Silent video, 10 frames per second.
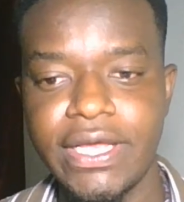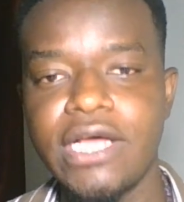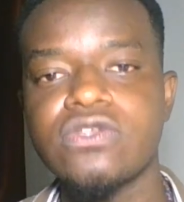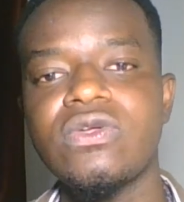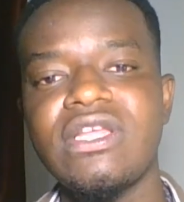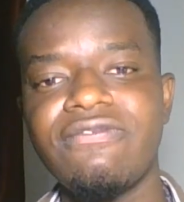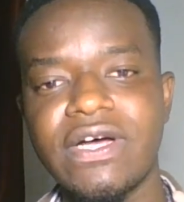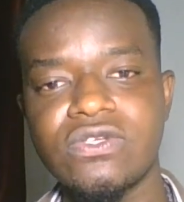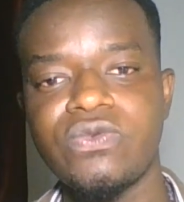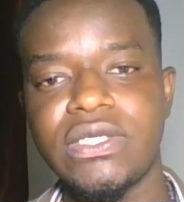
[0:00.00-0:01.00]
So the
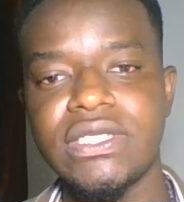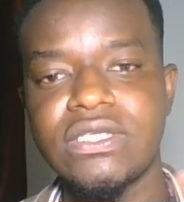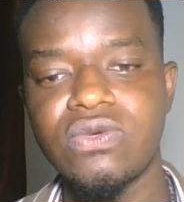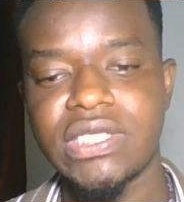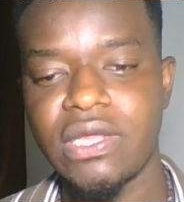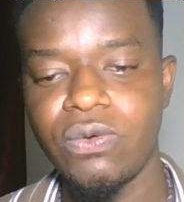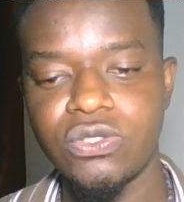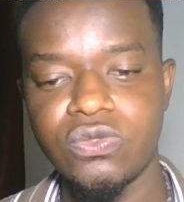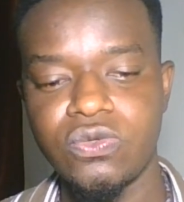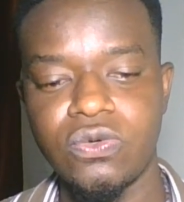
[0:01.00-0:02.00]
first week, this is what they're going
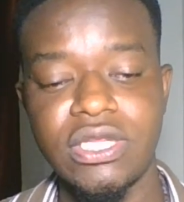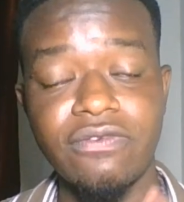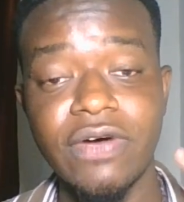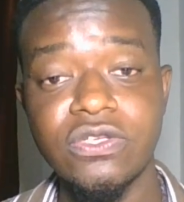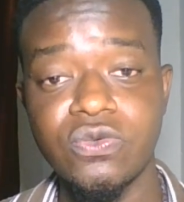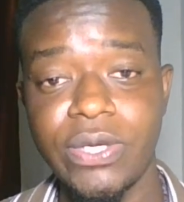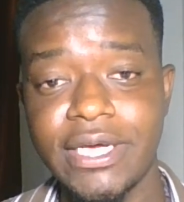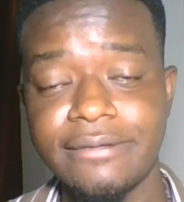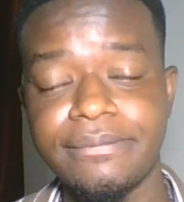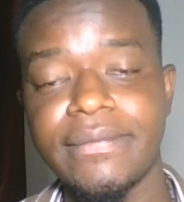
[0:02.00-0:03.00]
to do. The first week,
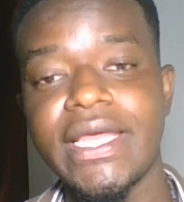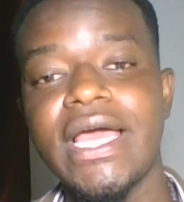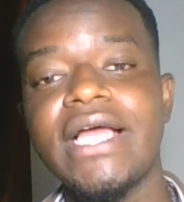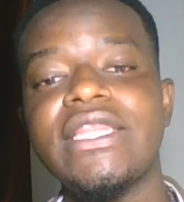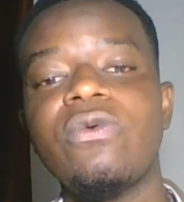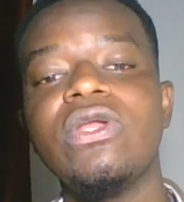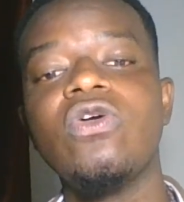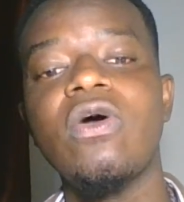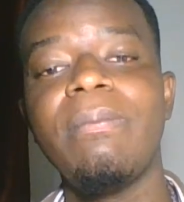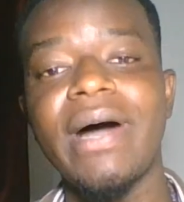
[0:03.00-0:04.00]
they will
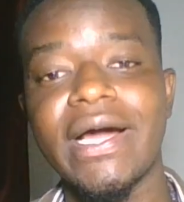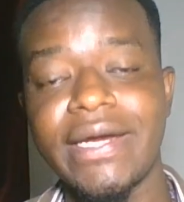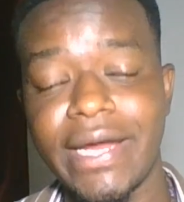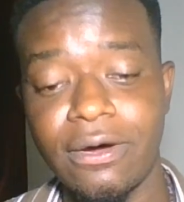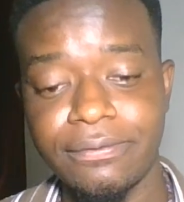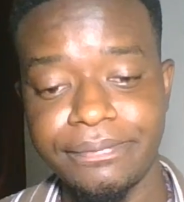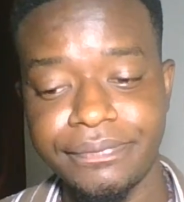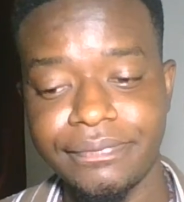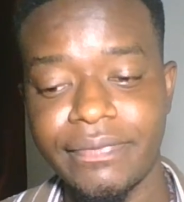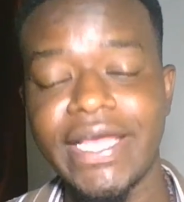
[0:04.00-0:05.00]
go back now,
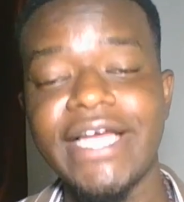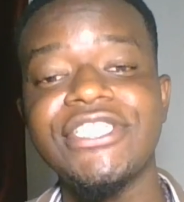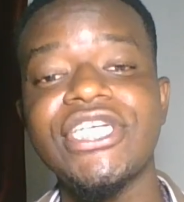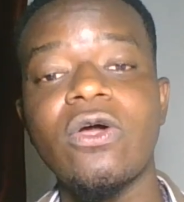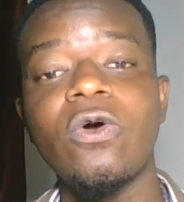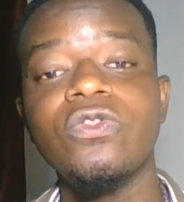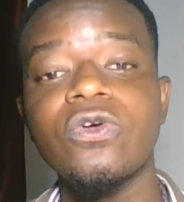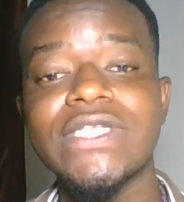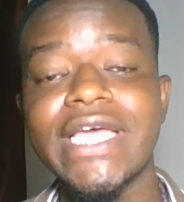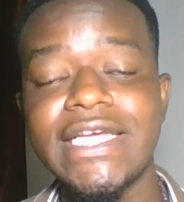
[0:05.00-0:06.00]
check on
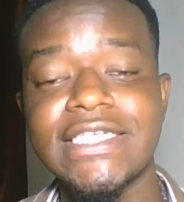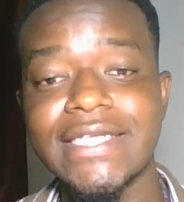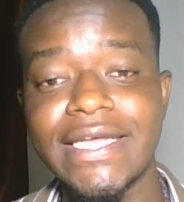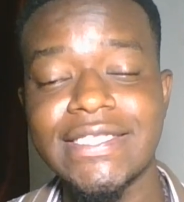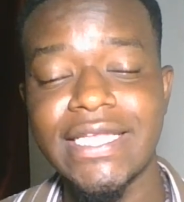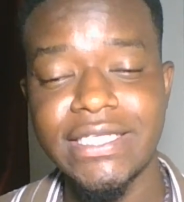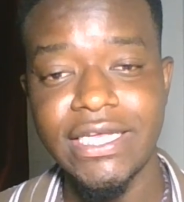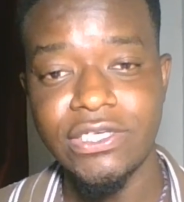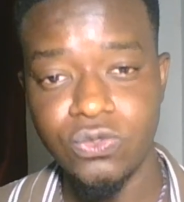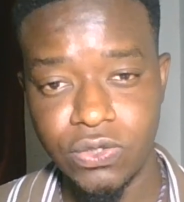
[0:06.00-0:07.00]
those 8 trades that
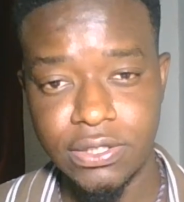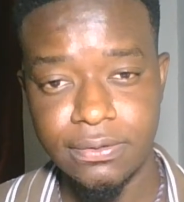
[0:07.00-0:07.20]
they took.